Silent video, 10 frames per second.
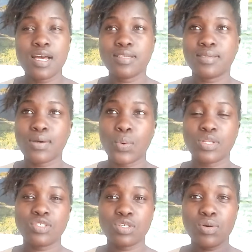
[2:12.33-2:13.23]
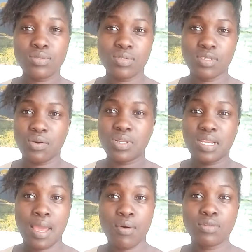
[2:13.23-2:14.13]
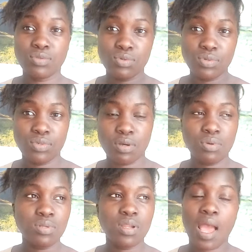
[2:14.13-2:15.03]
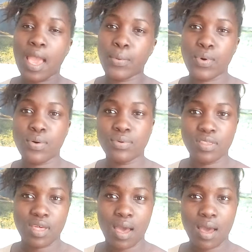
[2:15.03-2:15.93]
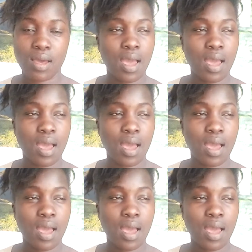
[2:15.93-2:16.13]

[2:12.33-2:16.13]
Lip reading: So when she goes to town and I want to go to town, I walk with her.